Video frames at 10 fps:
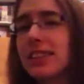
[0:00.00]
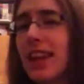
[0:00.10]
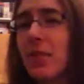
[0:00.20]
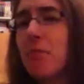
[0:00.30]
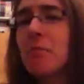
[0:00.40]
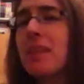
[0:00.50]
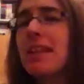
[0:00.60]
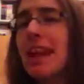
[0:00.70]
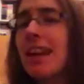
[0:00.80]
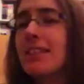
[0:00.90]
at
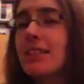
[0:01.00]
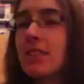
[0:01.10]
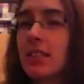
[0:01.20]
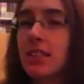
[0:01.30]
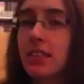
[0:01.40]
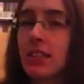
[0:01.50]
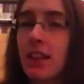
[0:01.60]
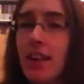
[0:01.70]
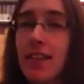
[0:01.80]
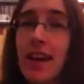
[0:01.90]
midnight
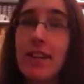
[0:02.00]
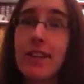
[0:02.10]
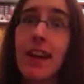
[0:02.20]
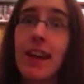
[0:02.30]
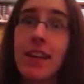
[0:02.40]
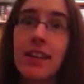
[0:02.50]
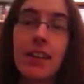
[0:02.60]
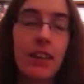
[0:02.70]
on that day.